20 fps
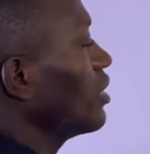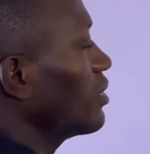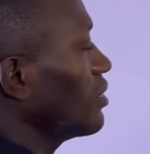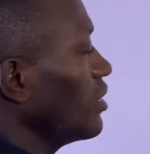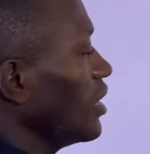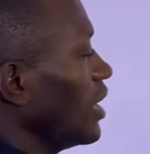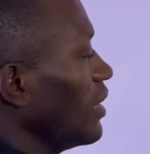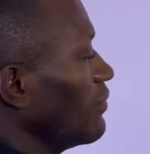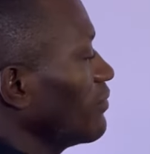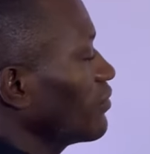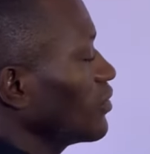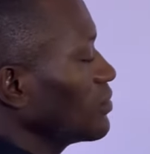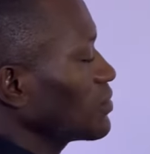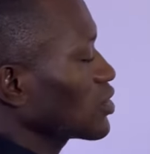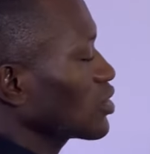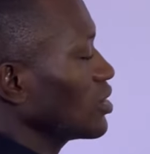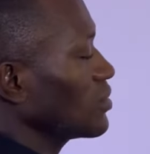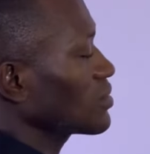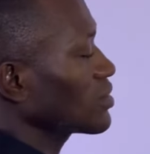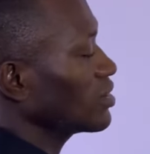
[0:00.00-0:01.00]
Then from
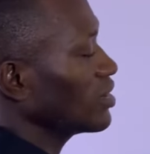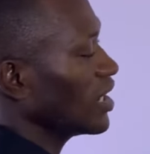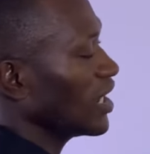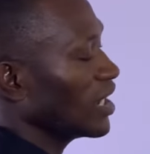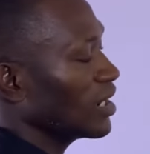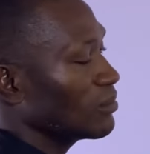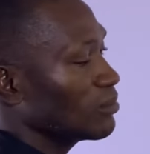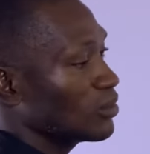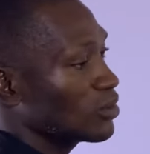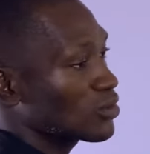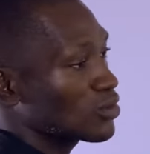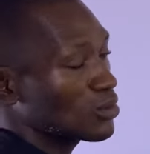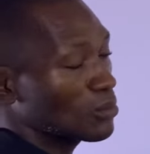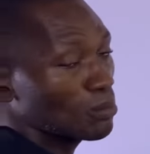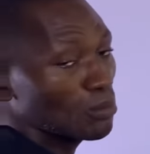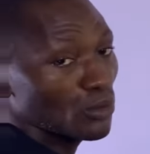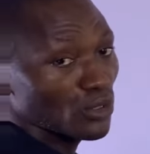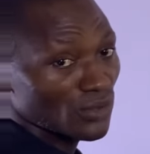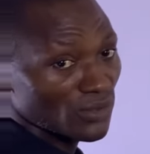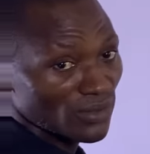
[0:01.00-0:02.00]
subsidiary books, you
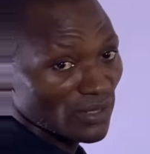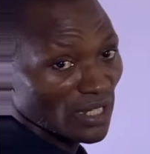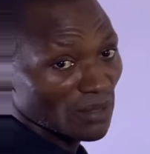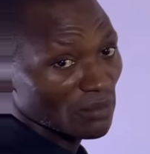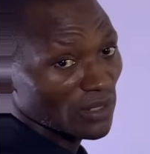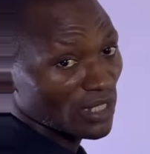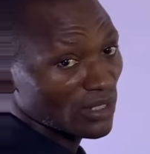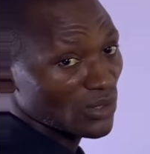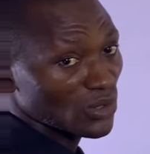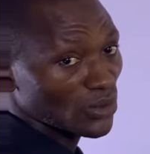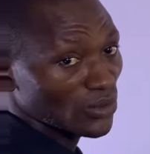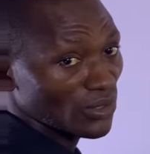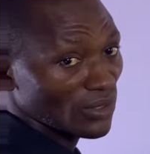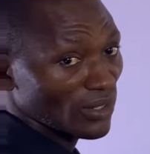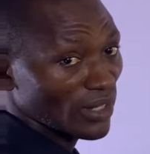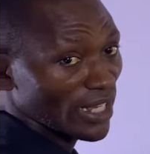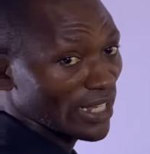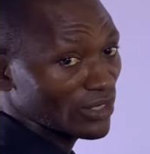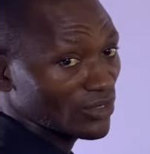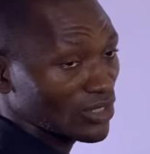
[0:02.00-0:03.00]
post them into the
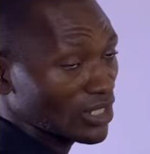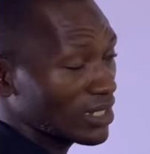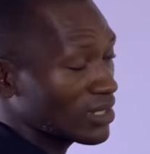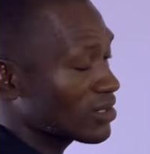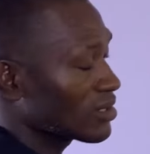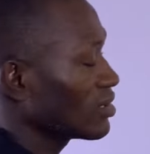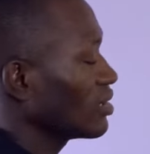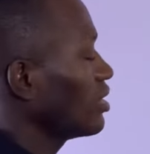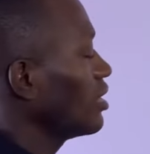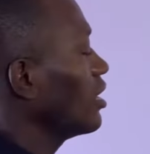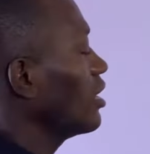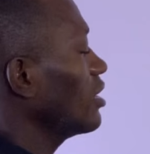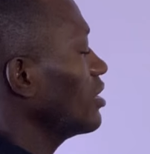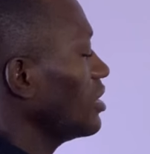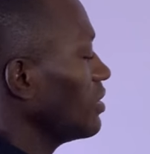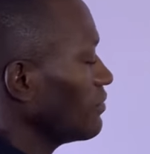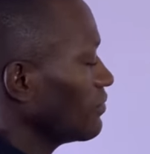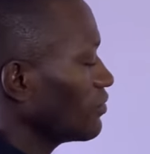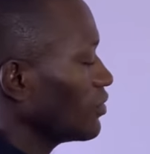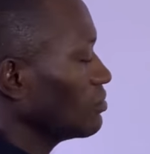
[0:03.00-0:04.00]
ledgers.
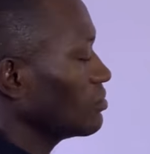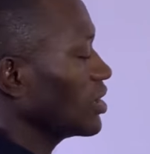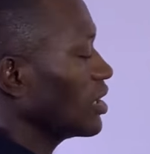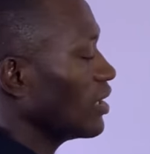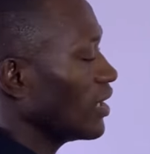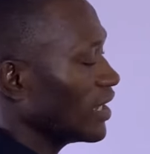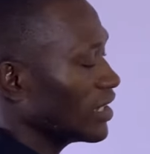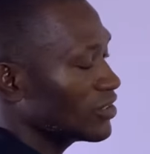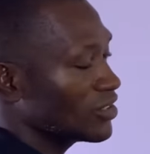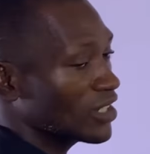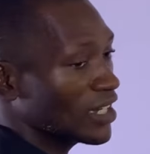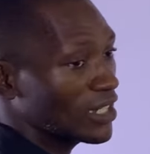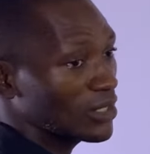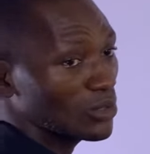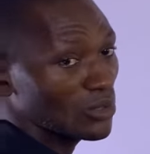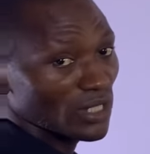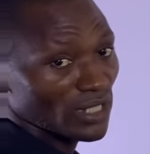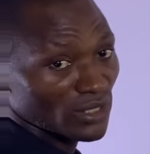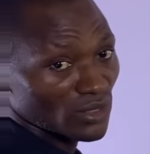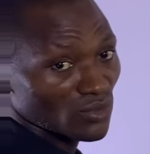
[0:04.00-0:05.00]
Then from the ledger,
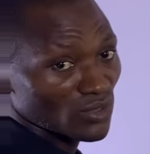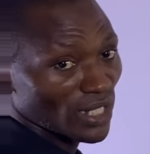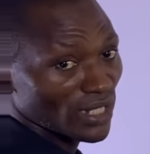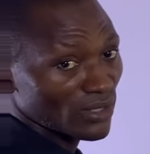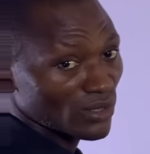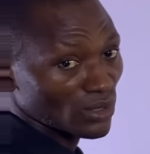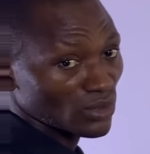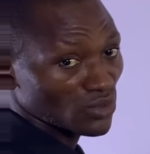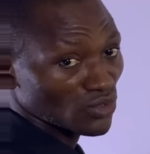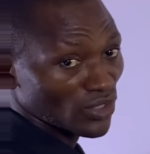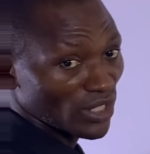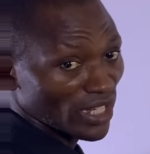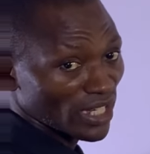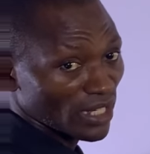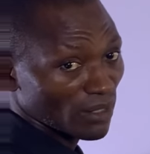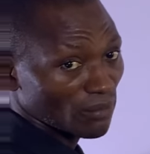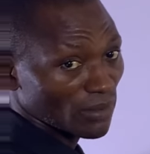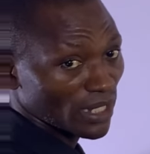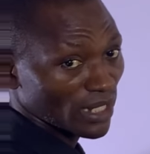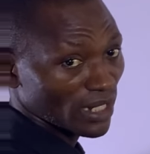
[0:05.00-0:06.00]
you extract your
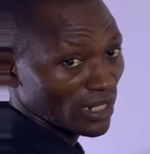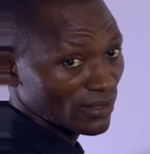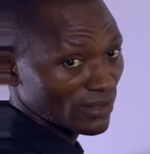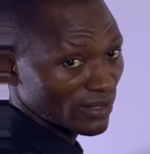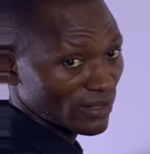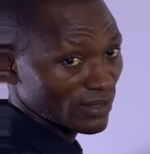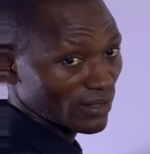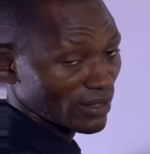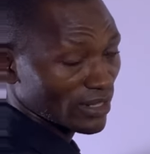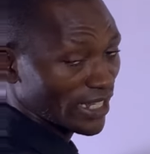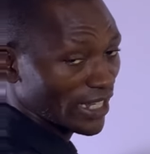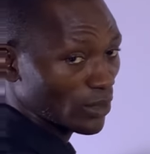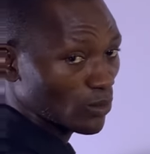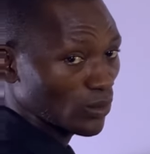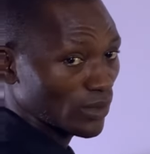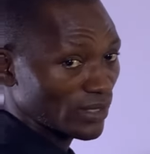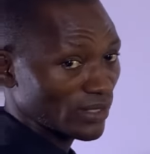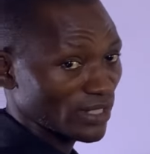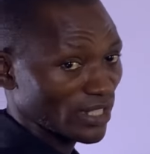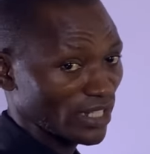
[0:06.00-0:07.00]
trial balance. Like
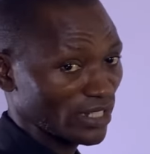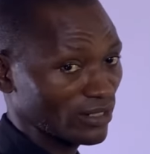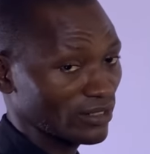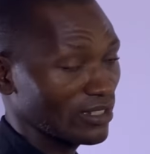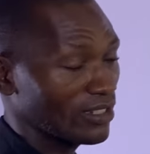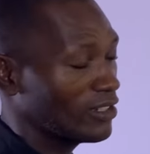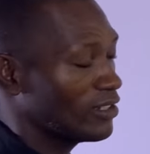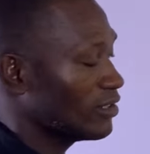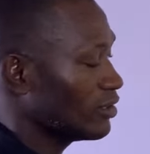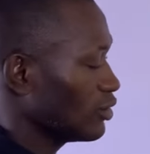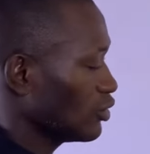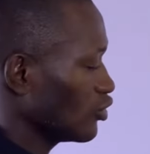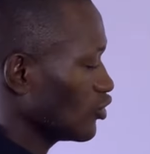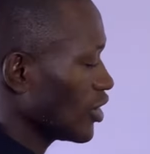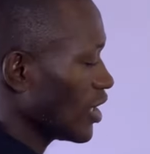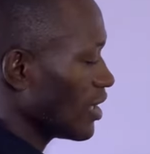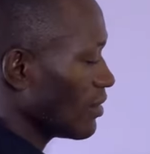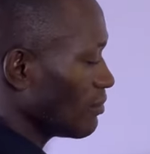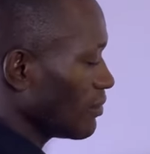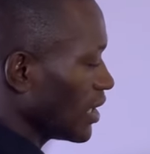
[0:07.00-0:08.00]
we said,
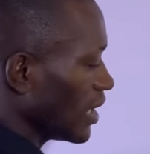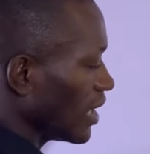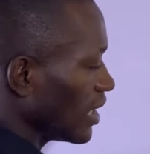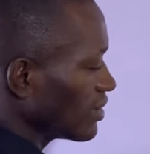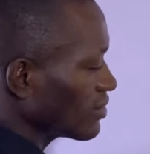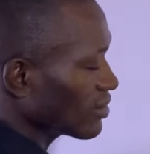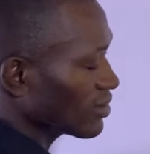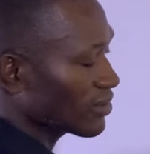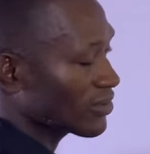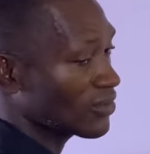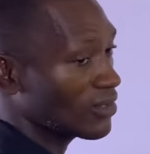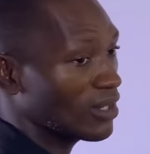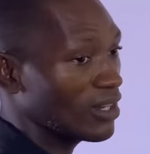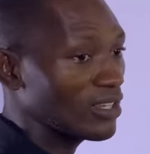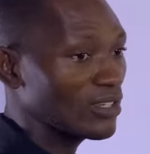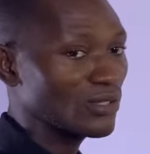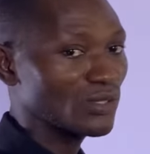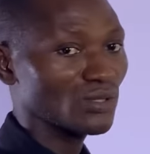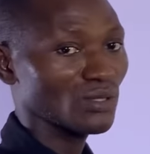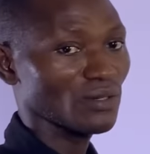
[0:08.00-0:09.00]
trial balance is the
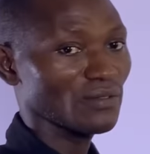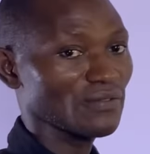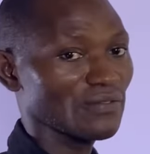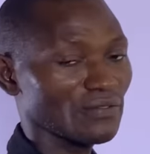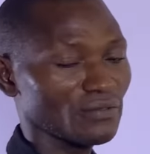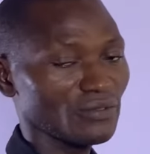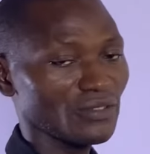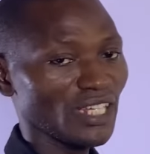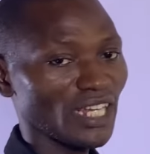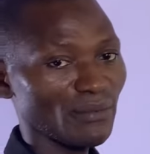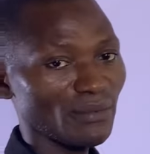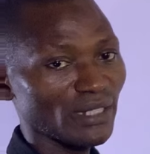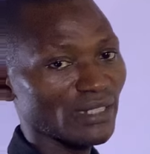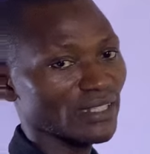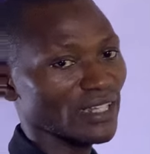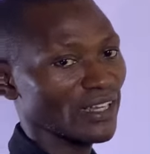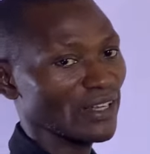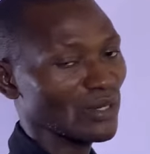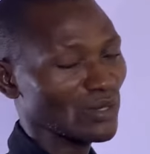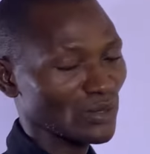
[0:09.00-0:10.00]
list of debit
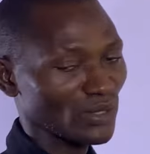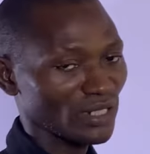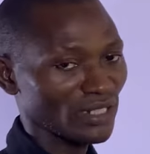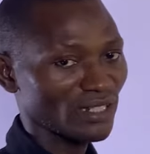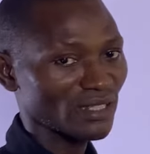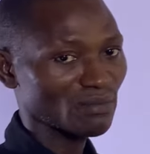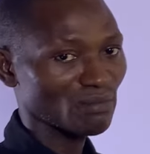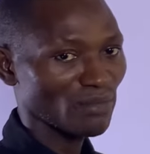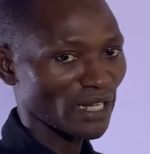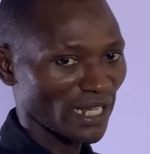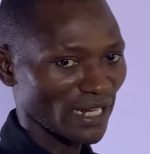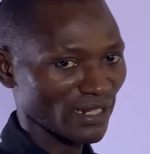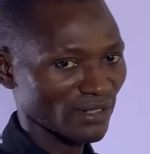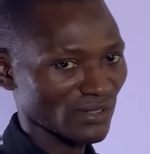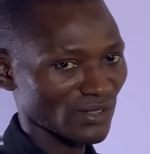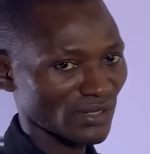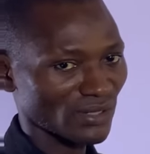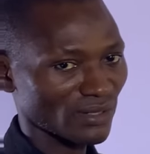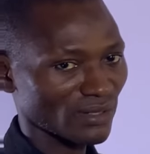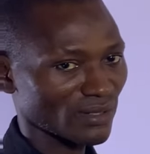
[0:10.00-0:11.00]
and credit
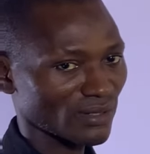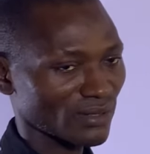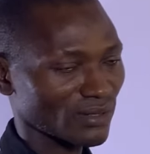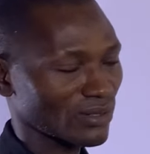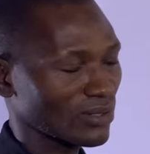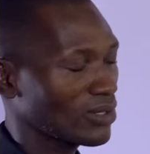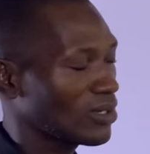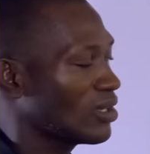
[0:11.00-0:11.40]
balances